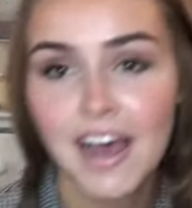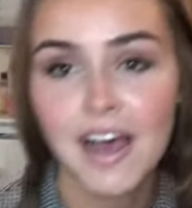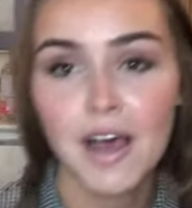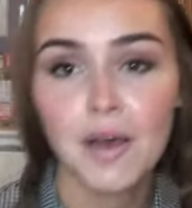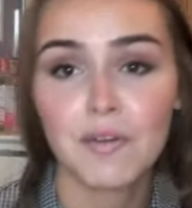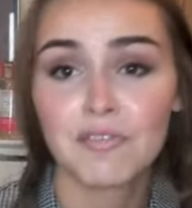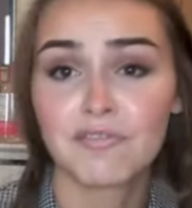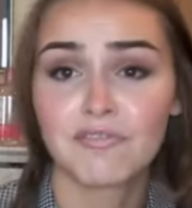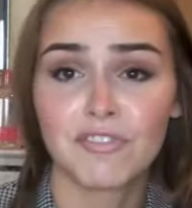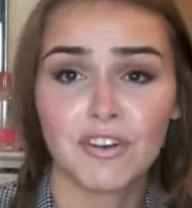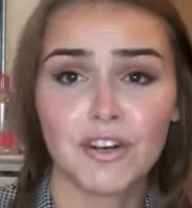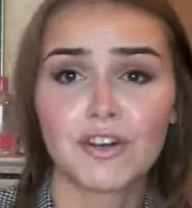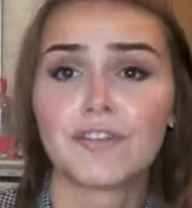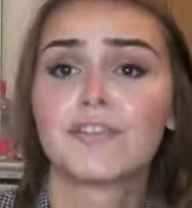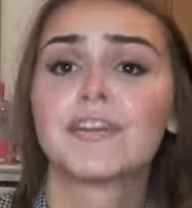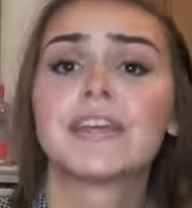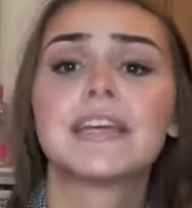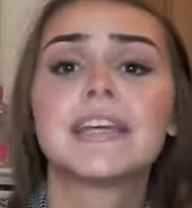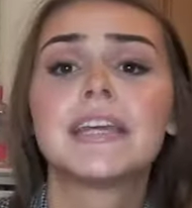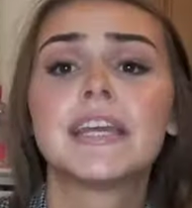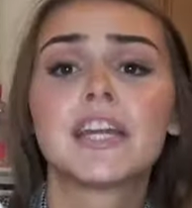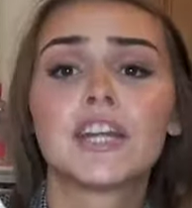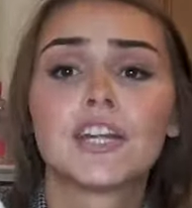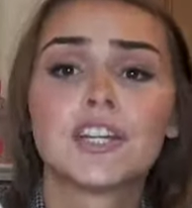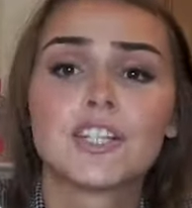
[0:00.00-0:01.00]
uh, for
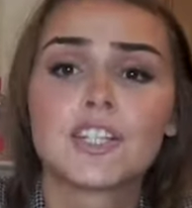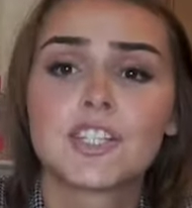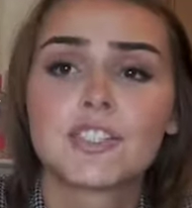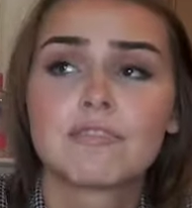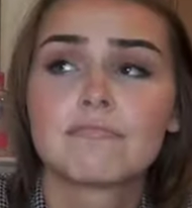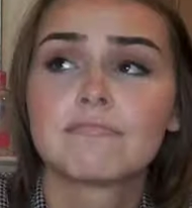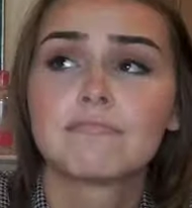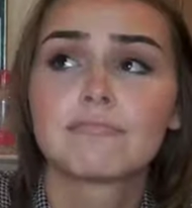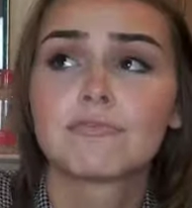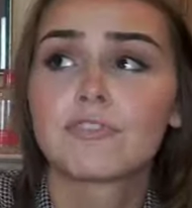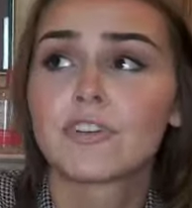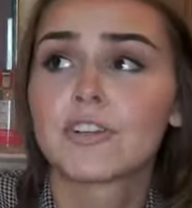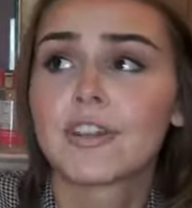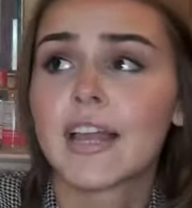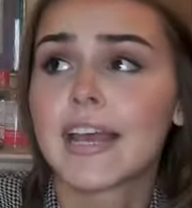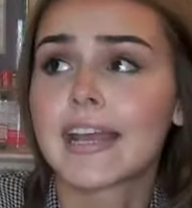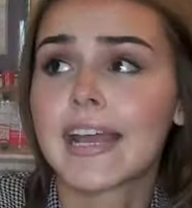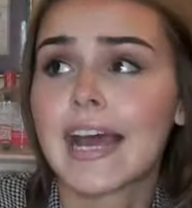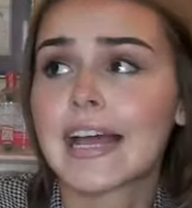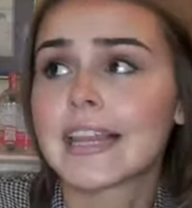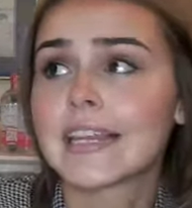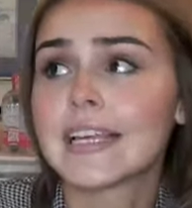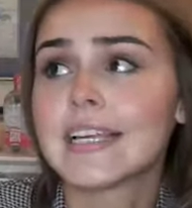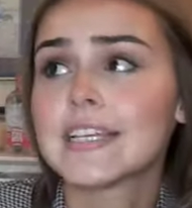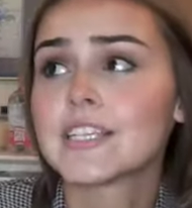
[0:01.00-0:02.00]
years for
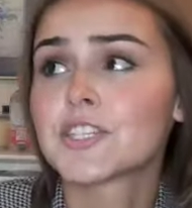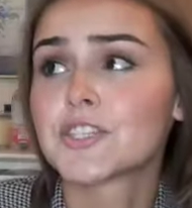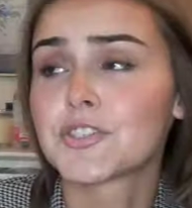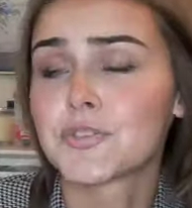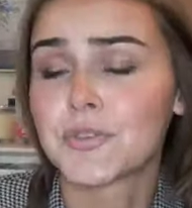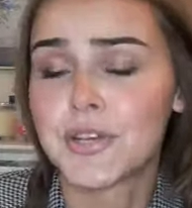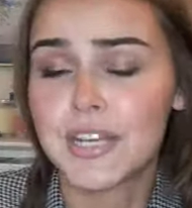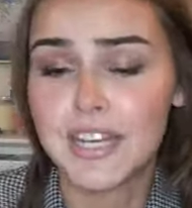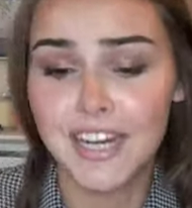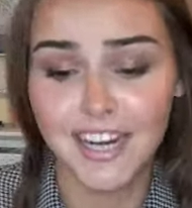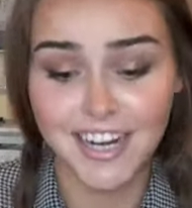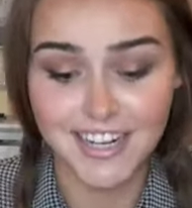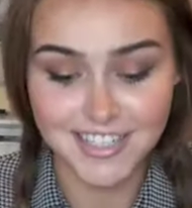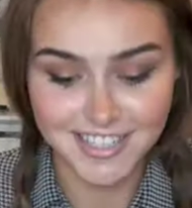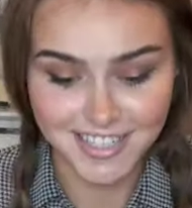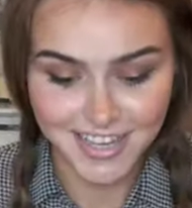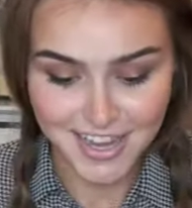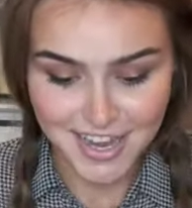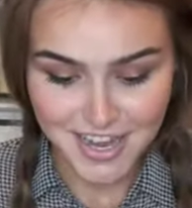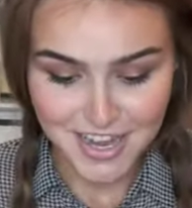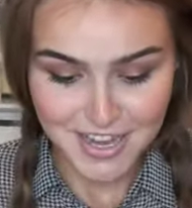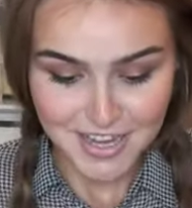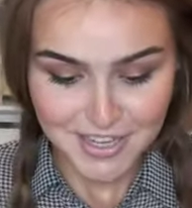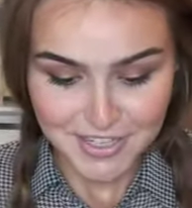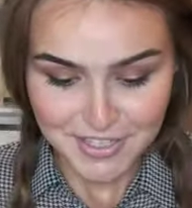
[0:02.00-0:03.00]
like at least three years.
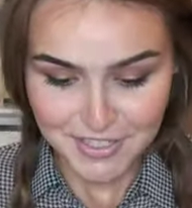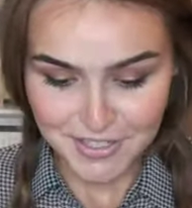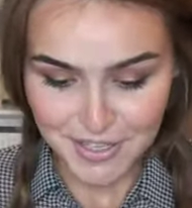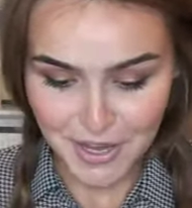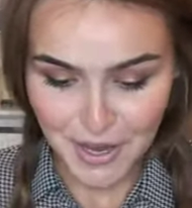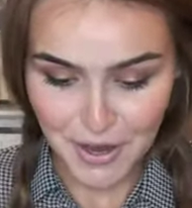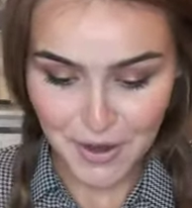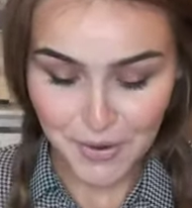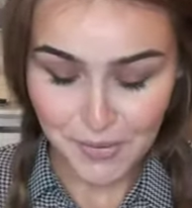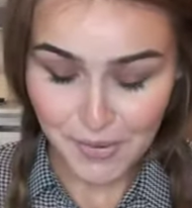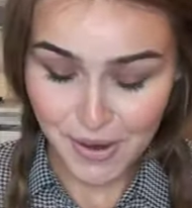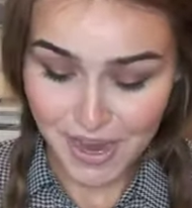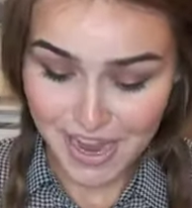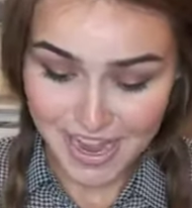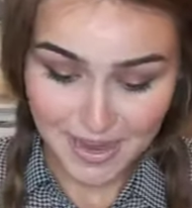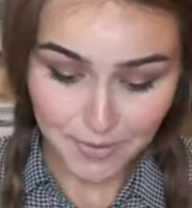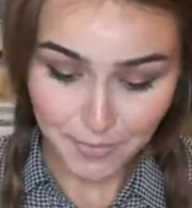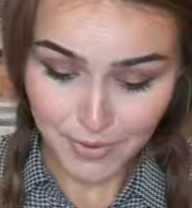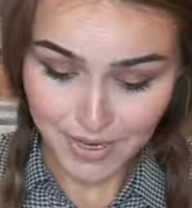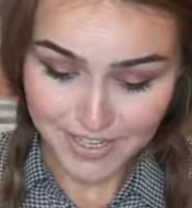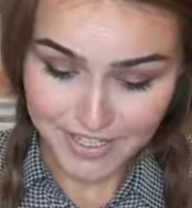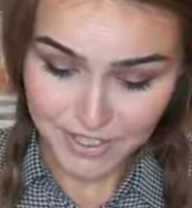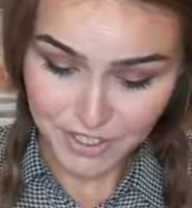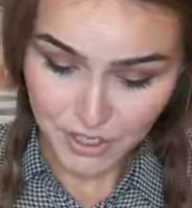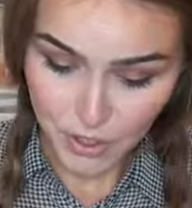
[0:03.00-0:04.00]
So I
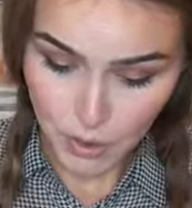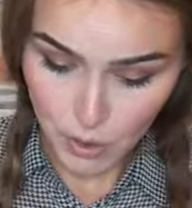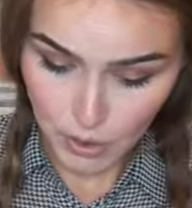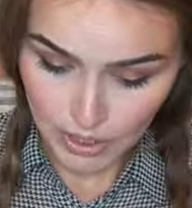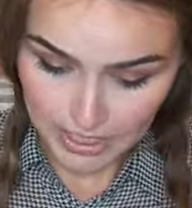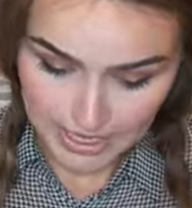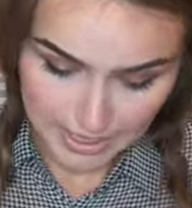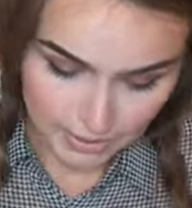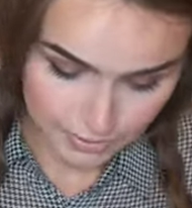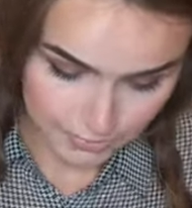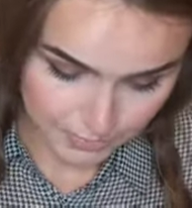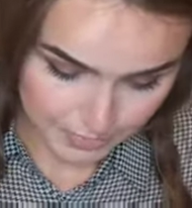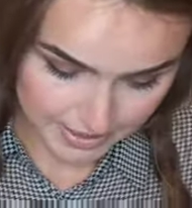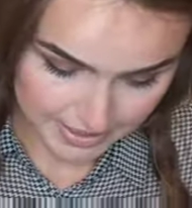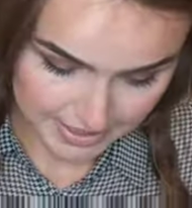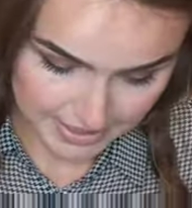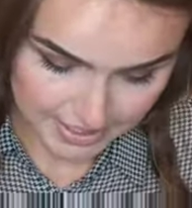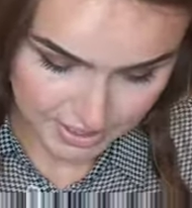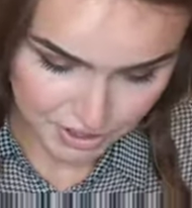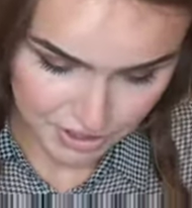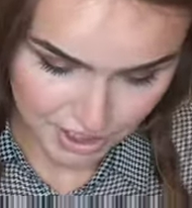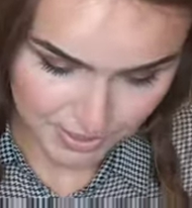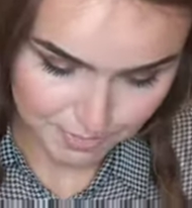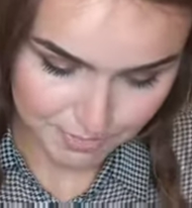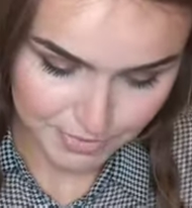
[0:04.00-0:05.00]
went all out with
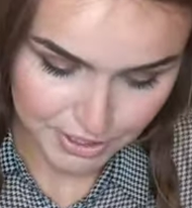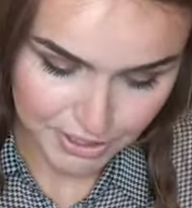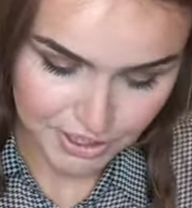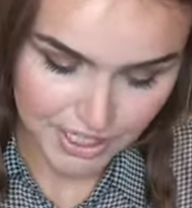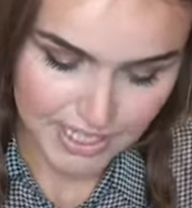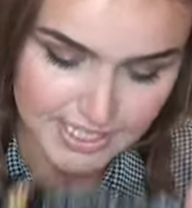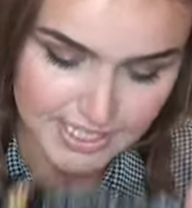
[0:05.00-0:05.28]
these jumper